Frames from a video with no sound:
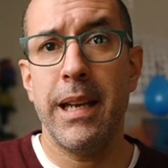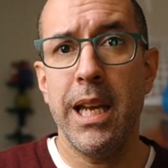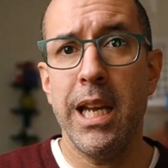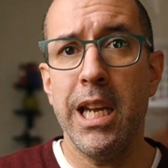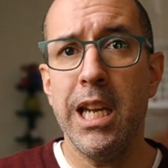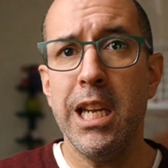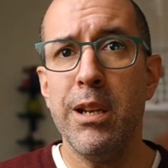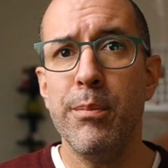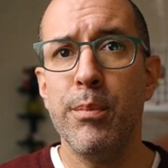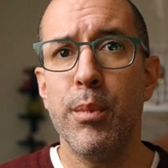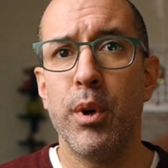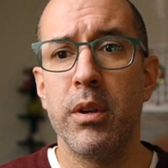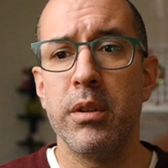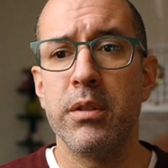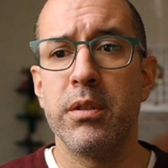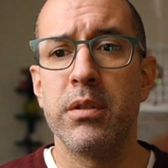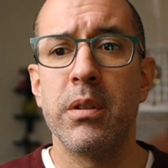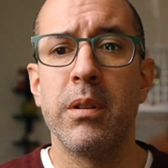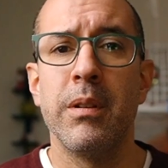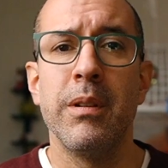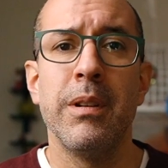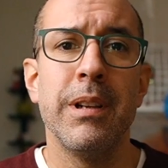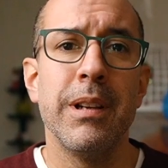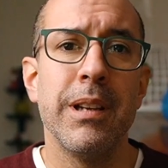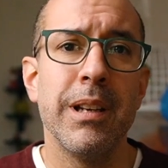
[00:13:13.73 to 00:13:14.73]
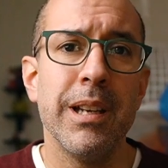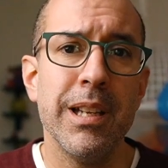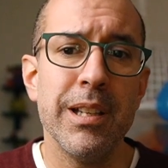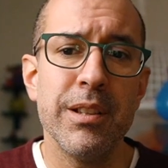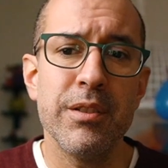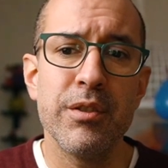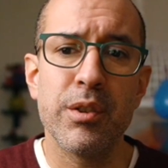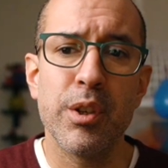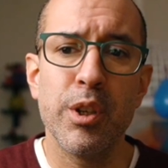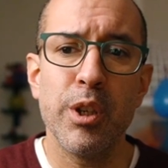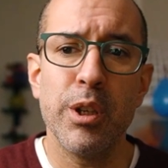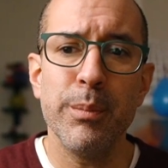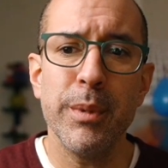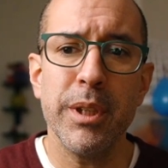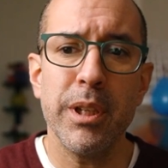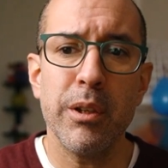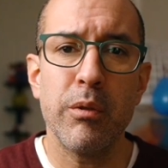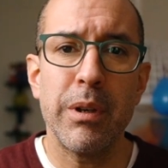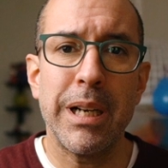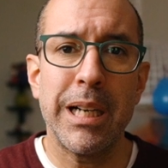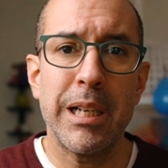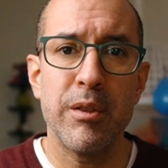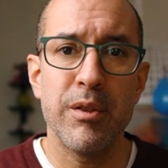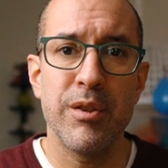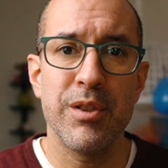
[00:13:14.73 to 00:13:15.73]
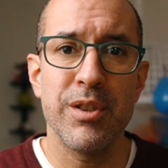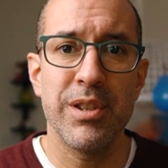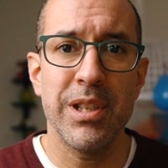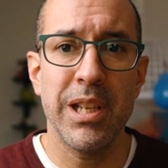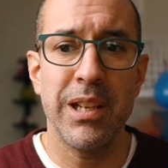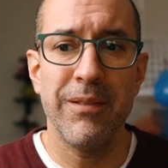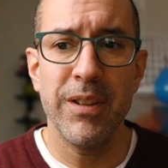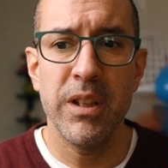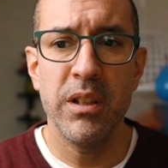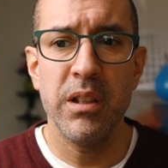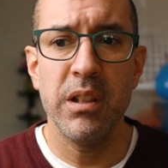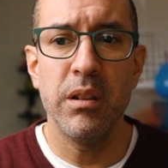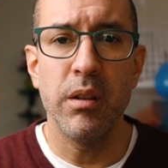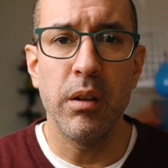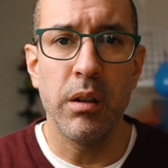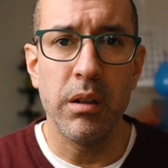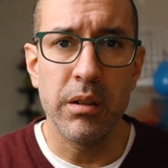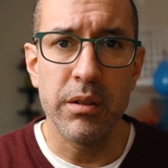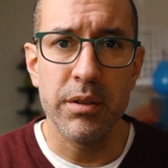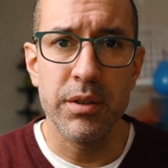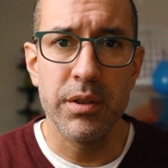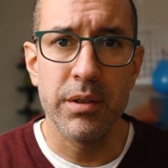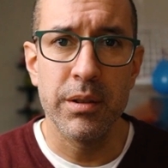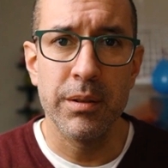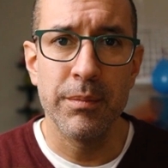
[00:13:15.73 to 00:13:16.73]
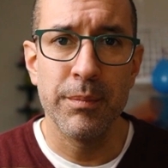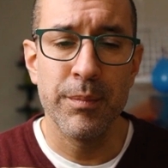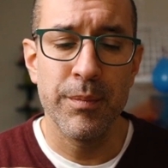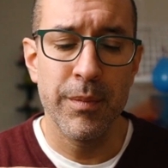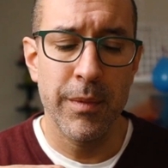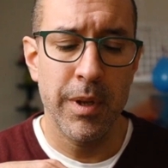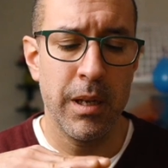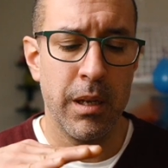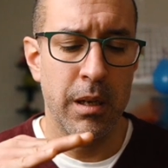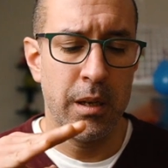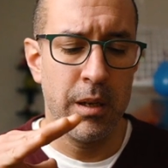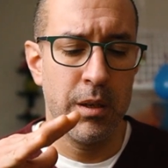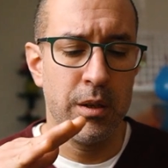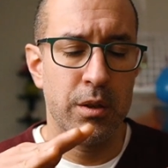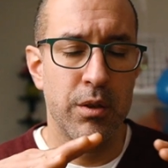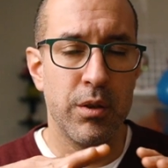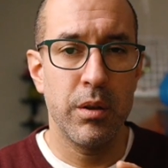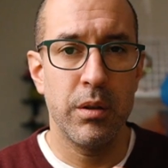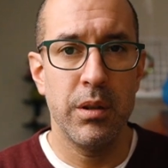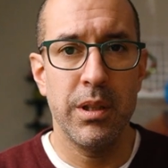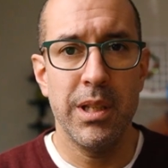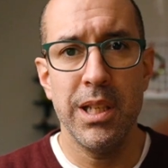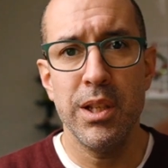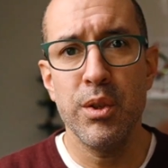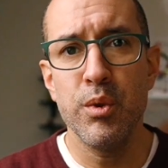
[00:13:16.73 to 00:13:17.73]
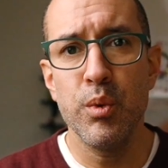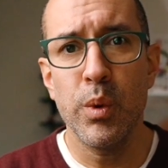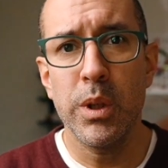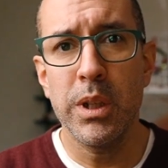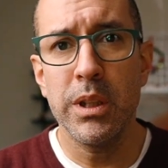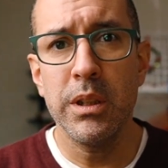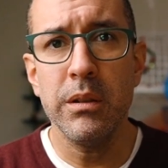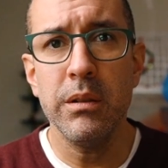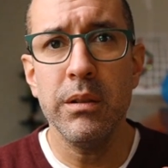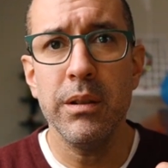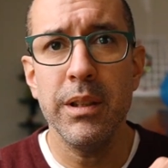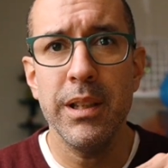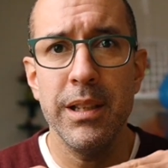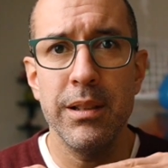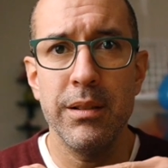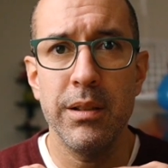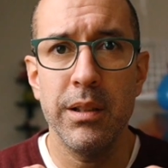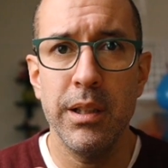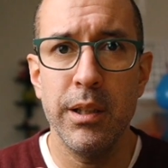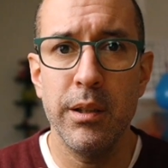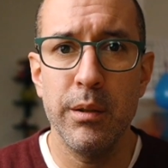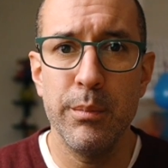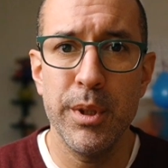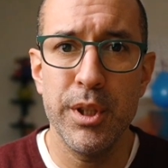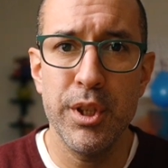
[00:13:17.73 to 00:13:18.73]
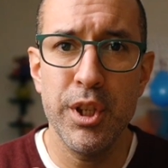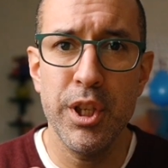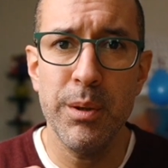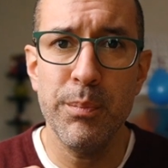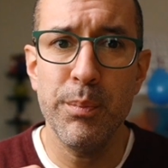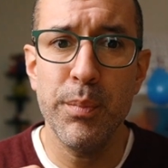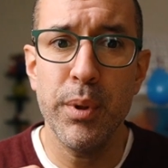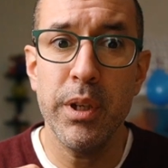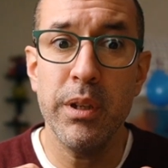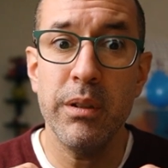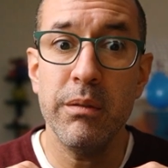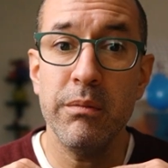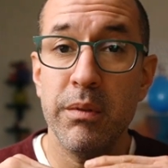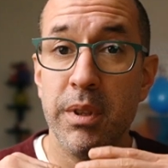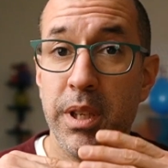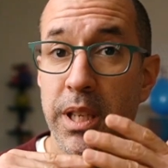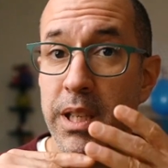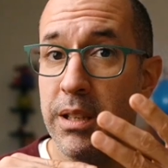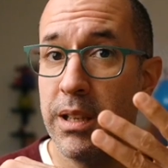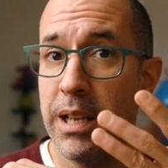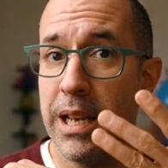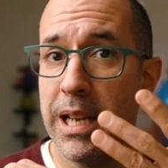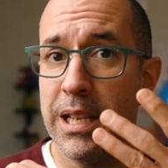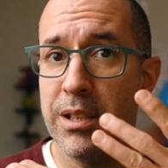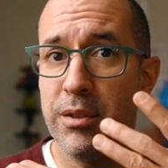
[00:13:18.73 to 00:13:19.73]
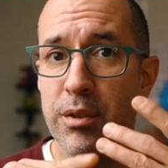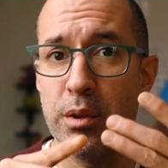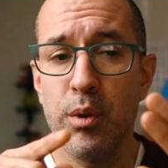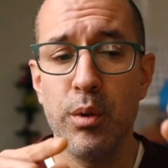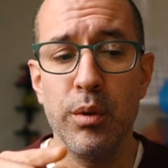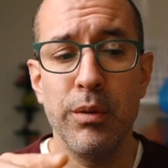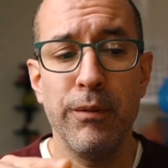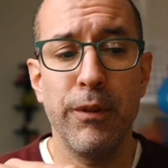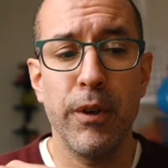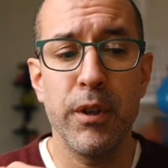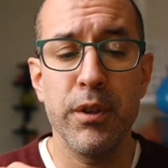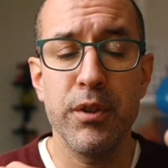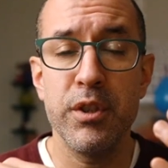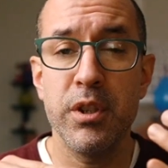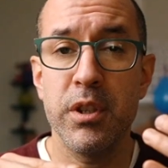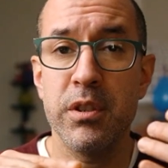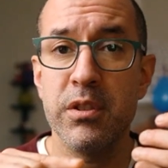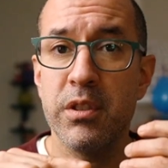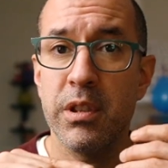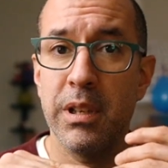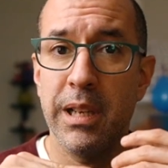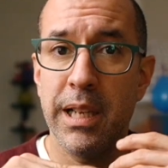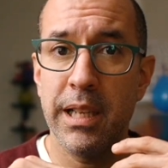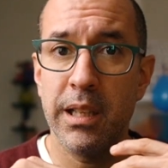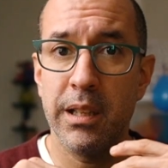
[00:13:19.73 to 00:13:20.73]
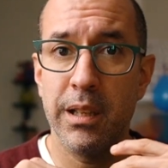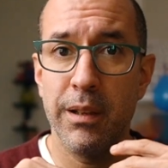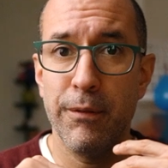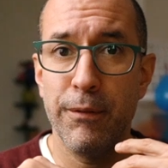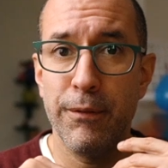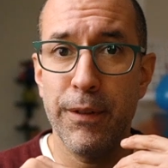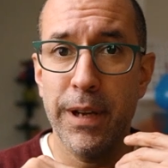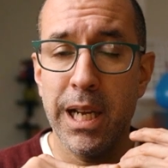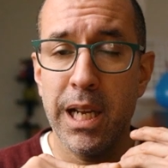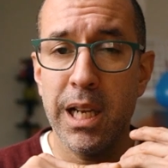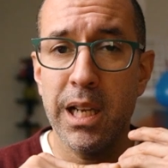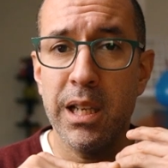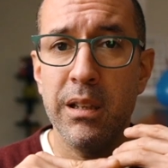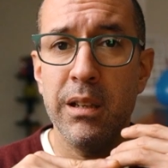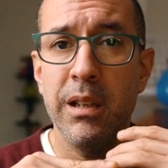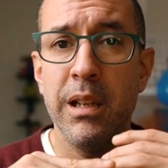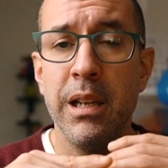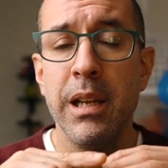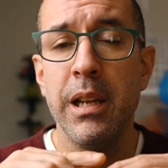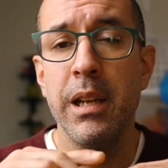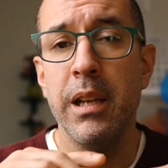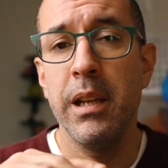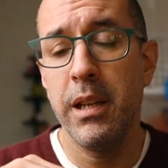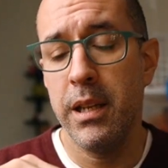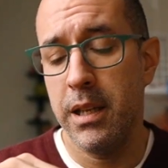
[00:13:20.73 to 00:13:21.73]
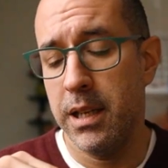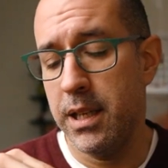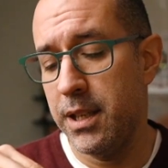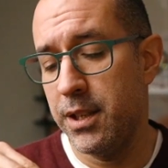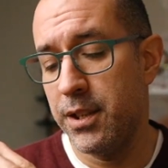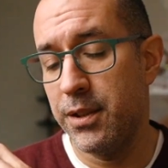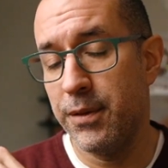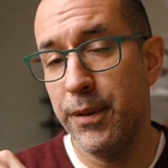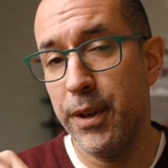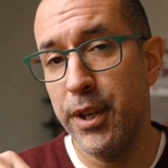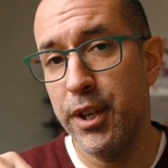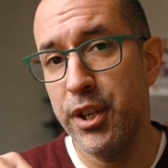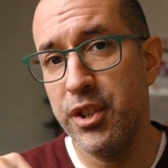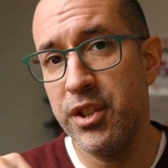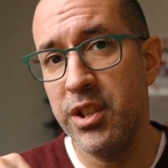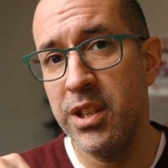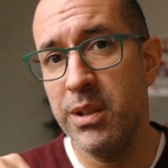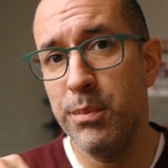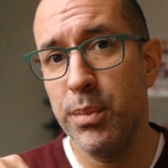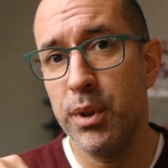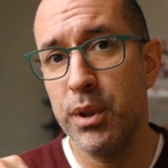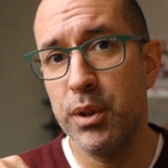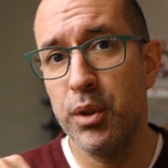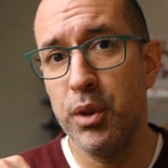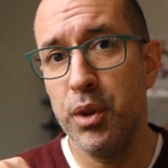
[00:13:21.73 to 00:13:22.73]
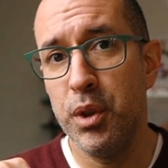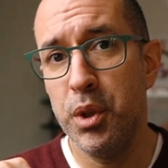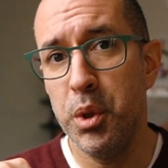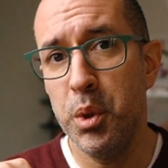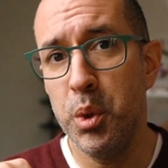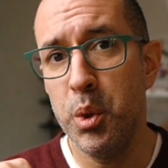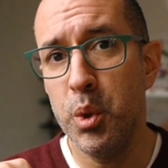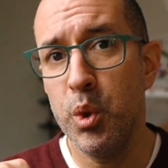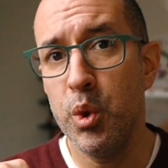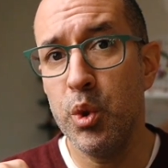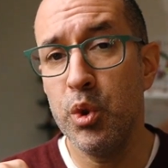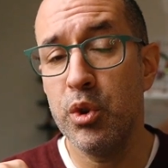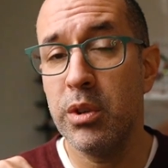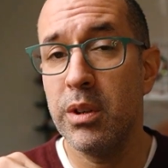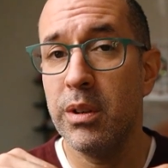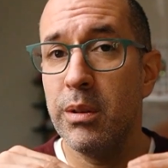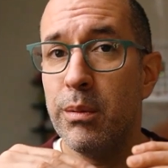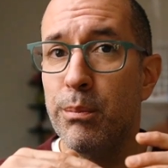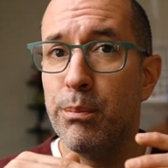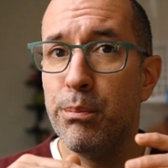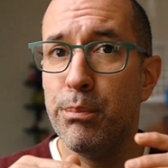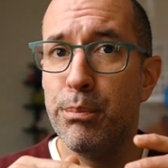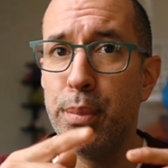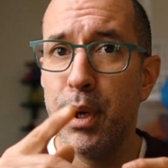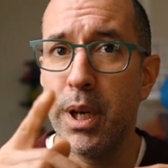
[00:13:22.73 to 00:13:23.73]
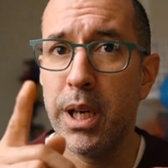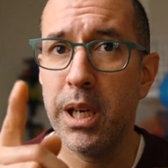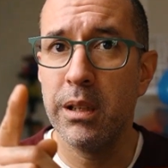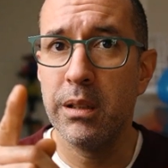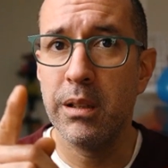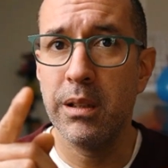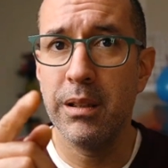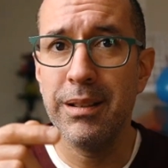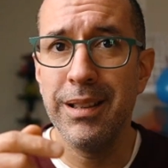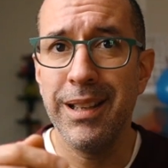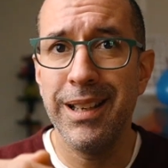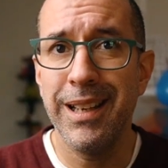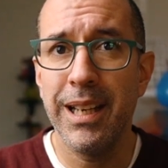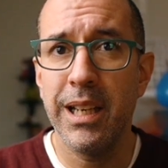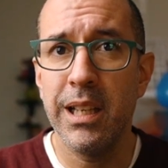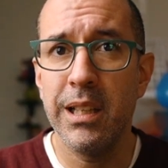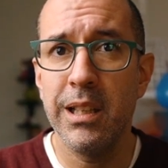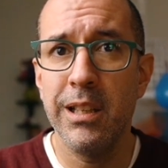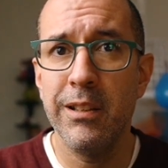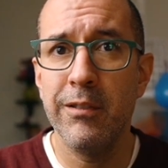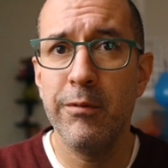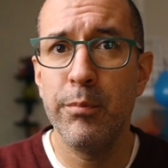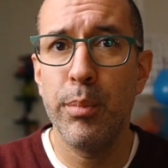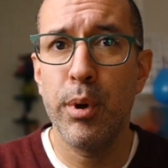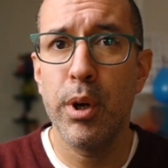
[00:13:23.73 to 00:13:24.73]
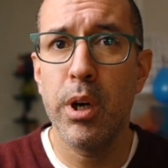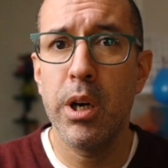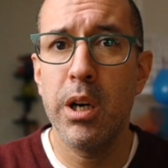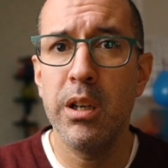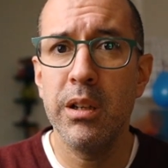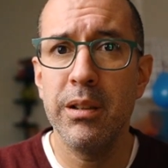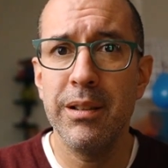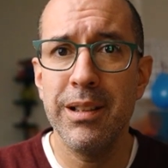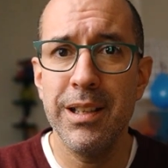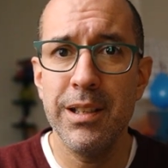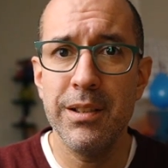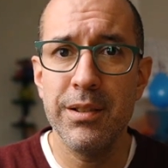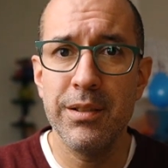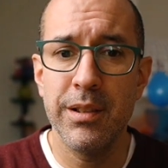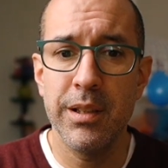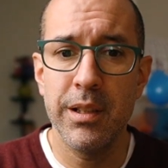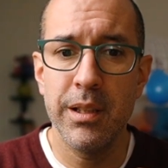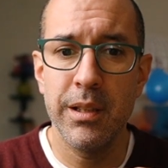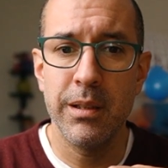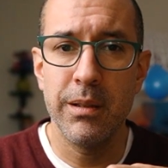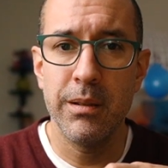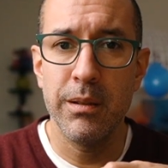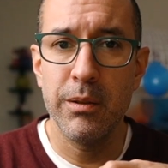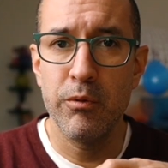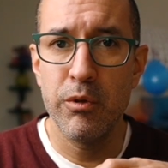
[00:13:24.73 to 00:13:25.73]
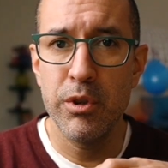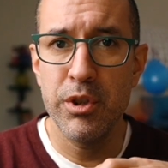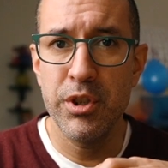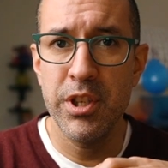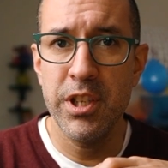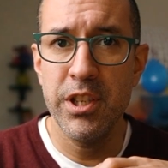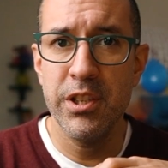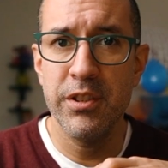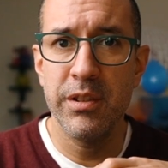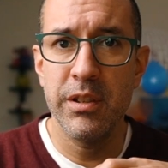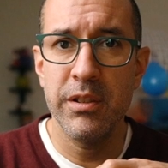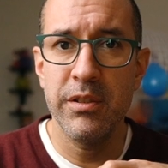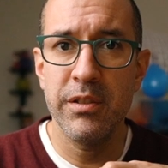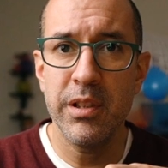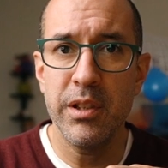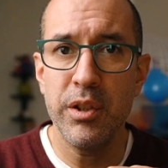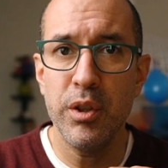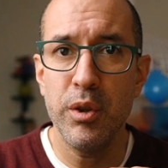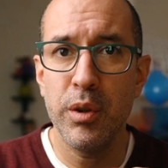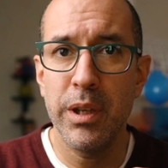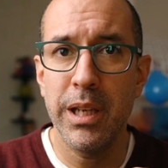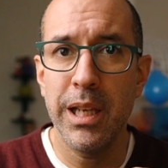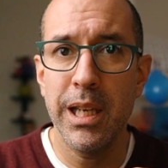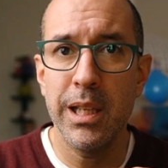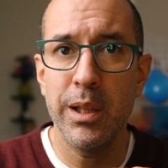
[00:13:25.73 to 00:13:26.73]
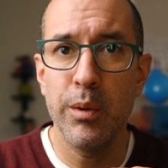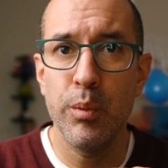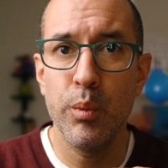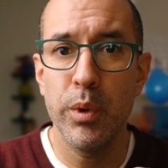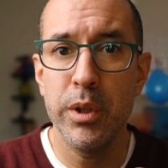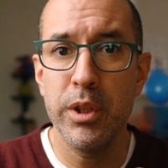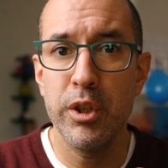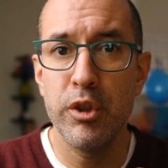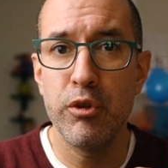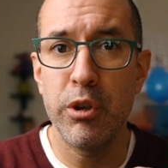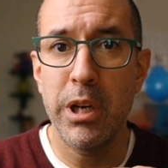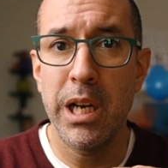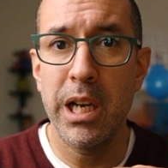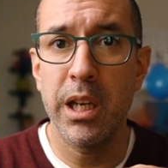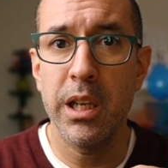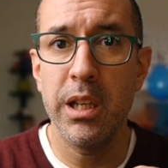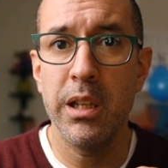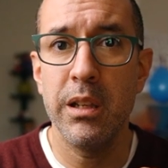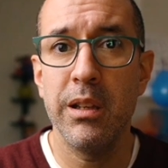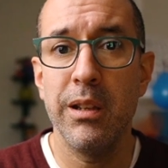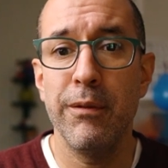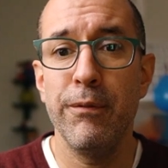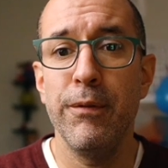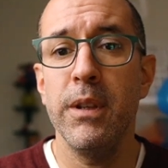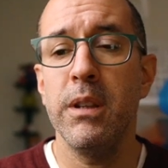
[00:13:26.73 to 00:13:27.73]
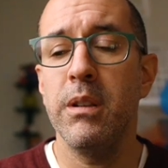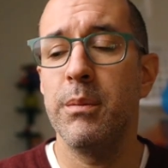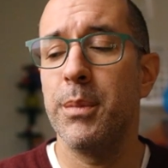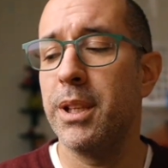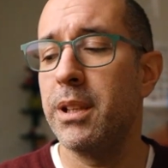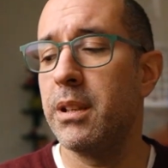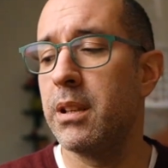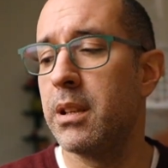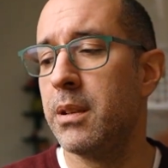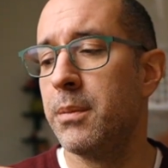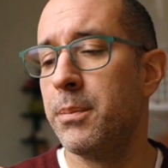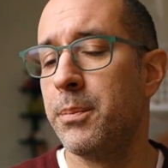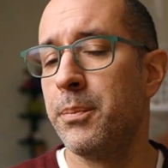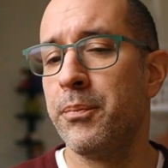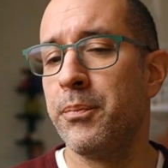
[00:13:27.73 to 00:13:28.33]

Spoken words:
Eibos, it's coming around $70. So this one, it's a little bit cheaper. It has good functions like the fan. It's very simple to use, but the negative part is the resistance that you get when dragging the filament.